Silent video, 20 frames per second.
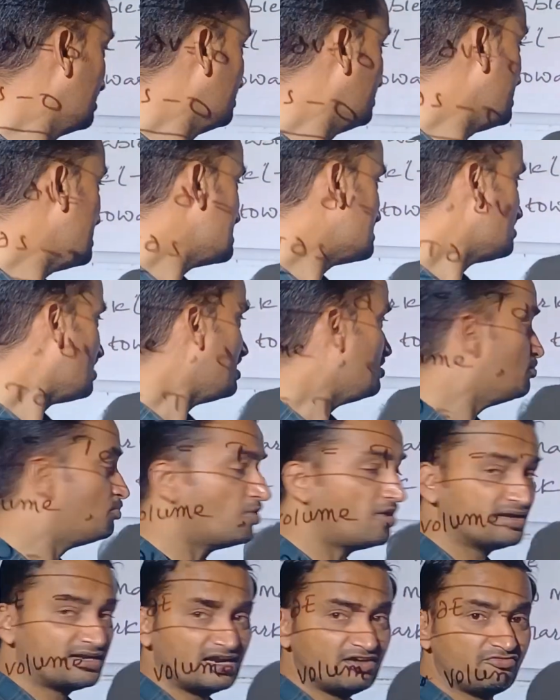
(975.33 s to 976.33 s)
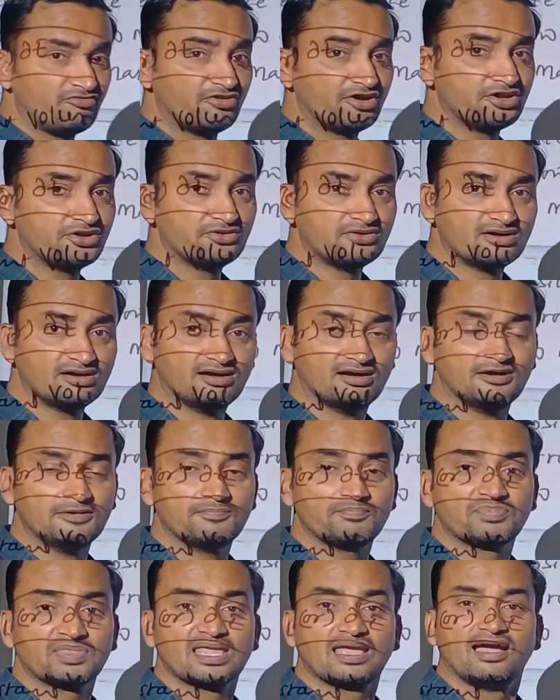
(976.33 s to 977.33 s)
These are important for
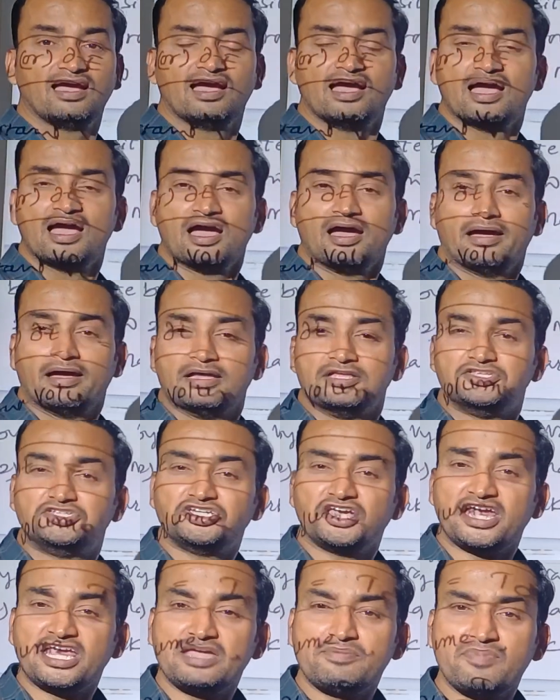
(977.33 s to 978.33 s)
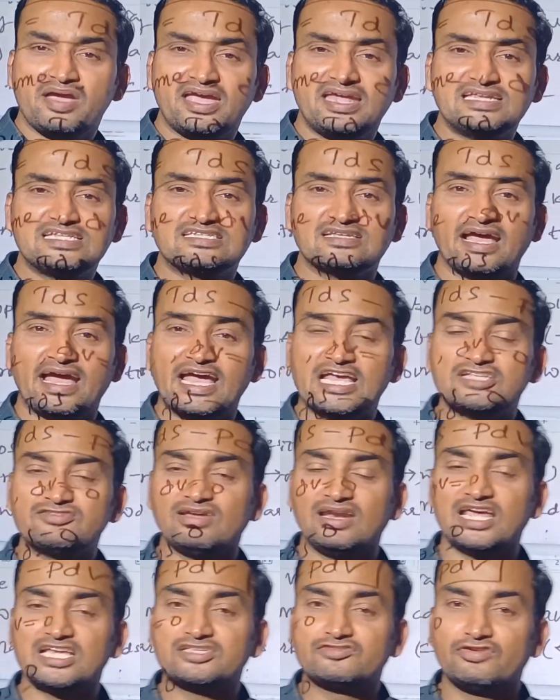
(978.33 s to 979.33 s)
your JEE Mains as
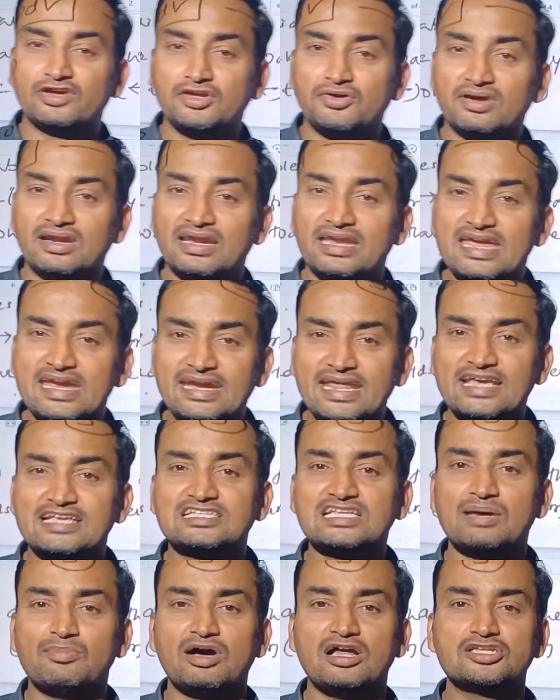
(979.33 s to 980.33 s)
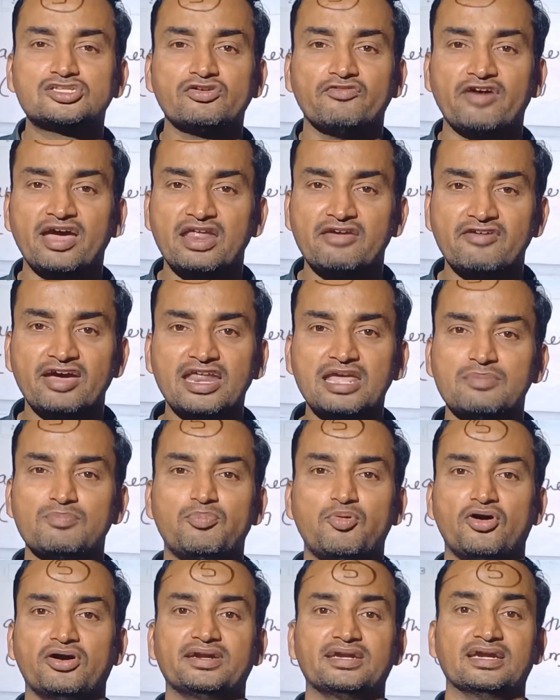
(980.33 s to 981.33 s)
well as for your NEET exam, also very, very
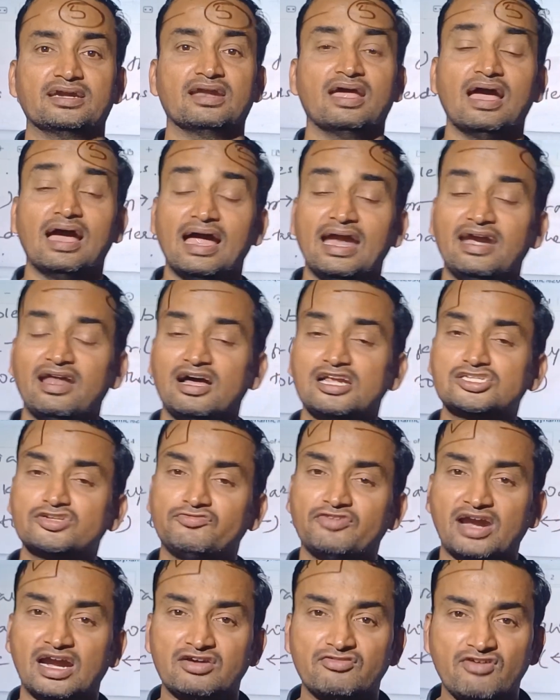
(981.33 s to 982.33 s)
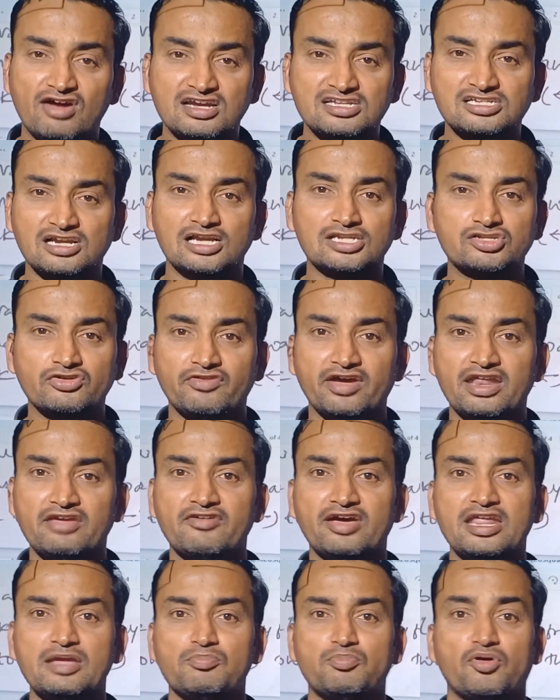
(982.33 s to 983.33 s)
important, and also for advanced also very,
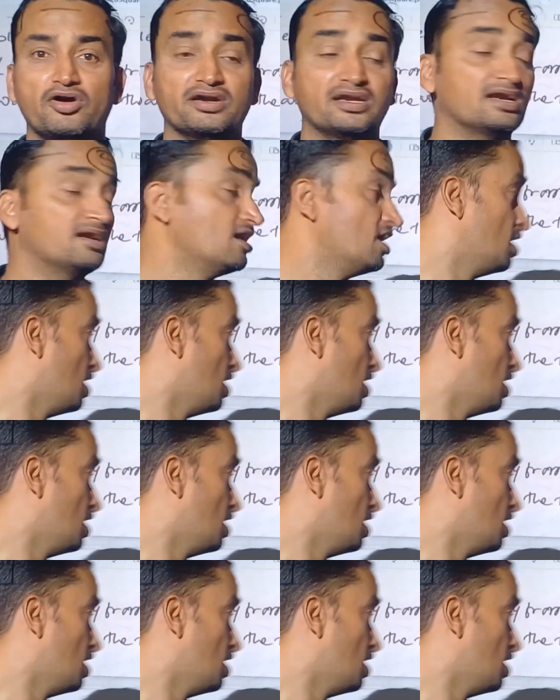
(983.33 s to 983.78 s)
very important.